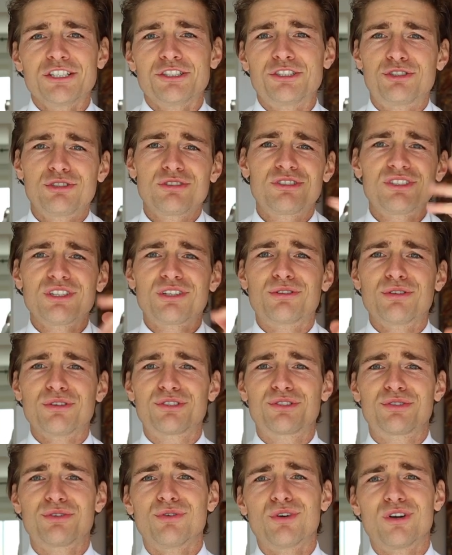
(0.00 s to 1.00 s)
juicy
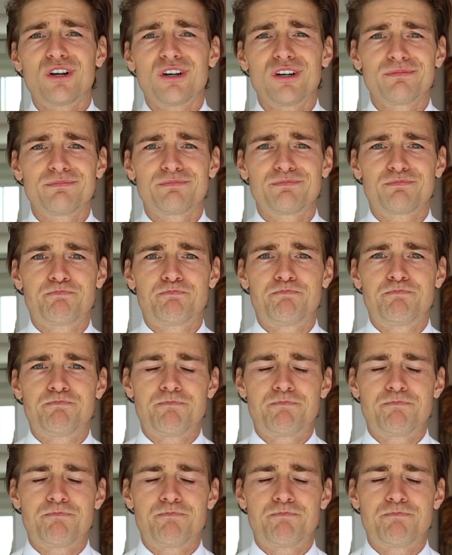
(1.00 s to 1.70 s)
couture,